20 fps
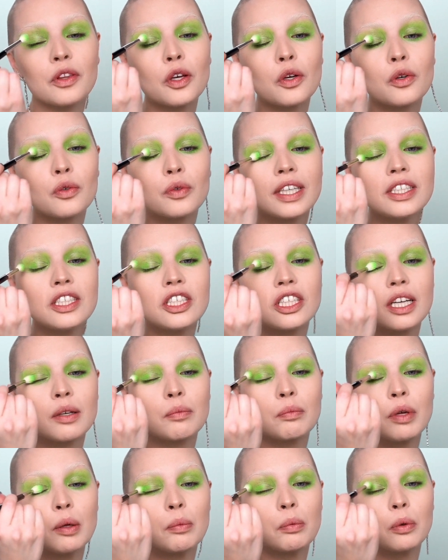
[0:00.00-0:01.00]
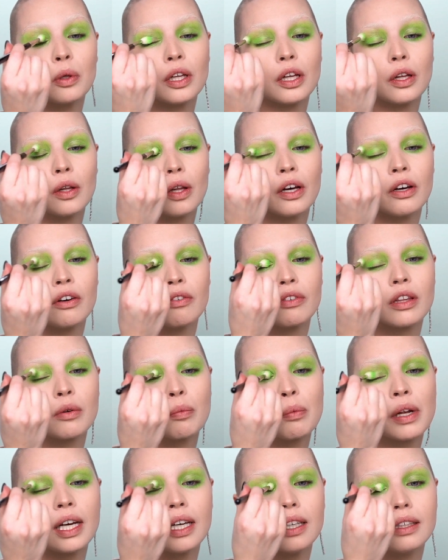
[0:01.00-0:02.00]
gringing people all over the
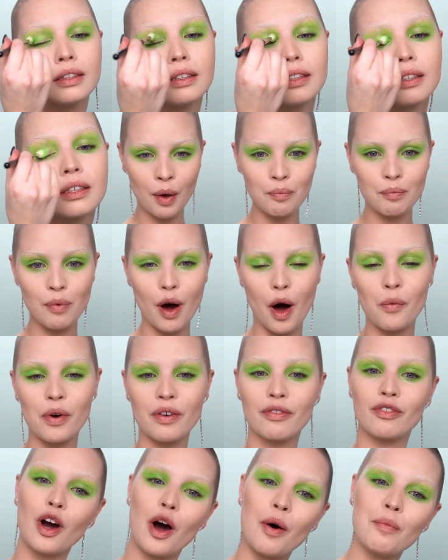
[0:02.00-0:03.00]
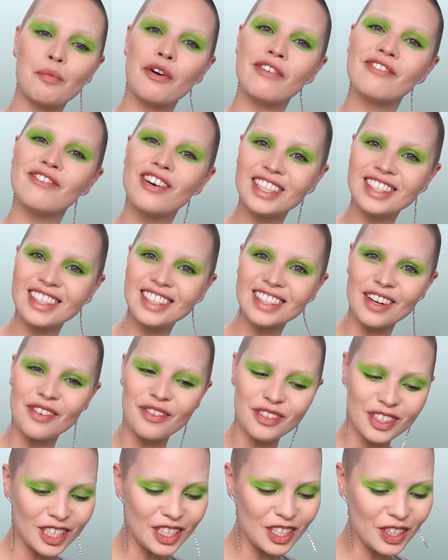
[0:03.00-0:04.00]
place. But we've got more fun
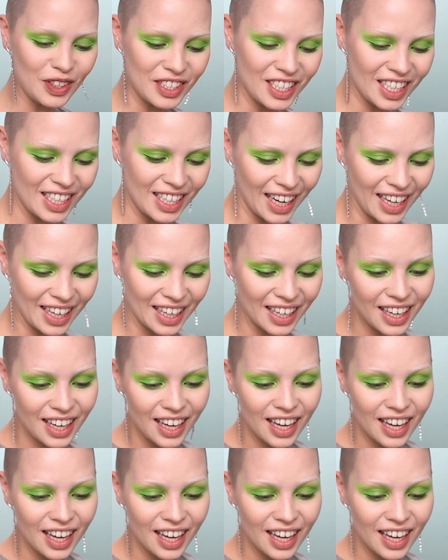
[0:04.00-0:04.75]
stuff to do today.